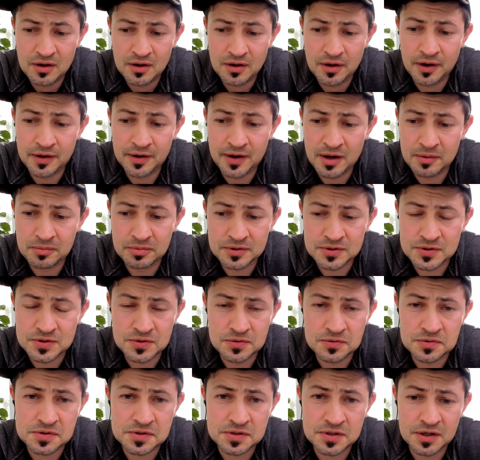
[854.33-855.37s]
and able
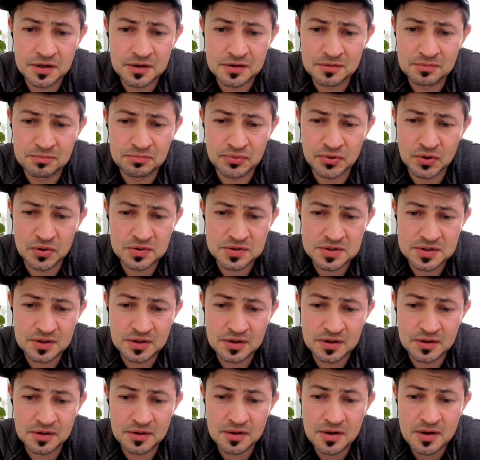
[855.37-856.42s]
to sync
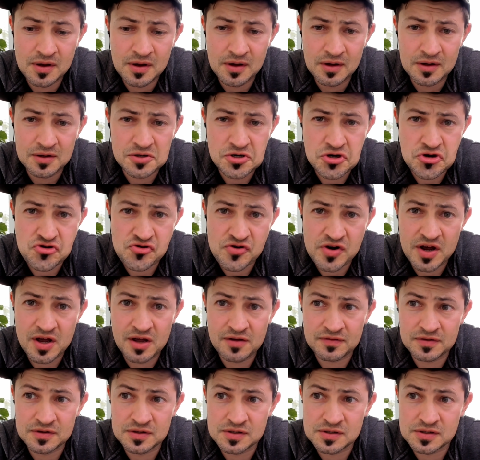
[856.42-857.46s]
Proton
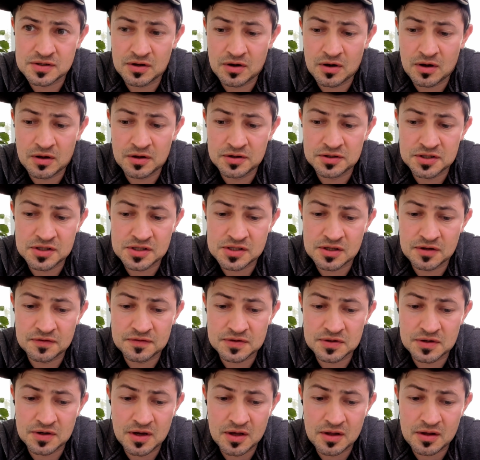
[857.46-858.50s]
Drive and Synology stuff
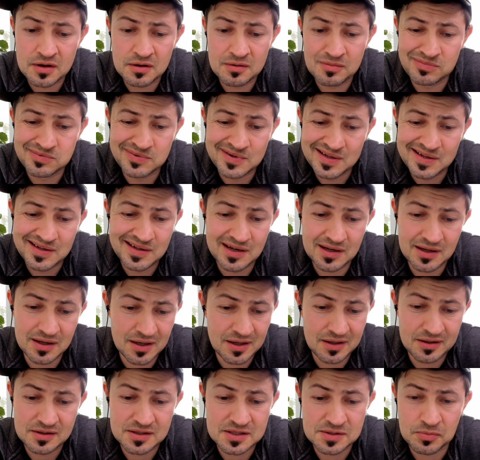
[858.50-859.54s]
together, but
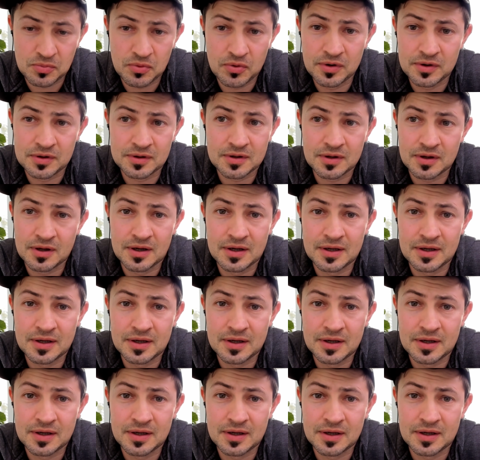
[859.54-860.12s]
at this point,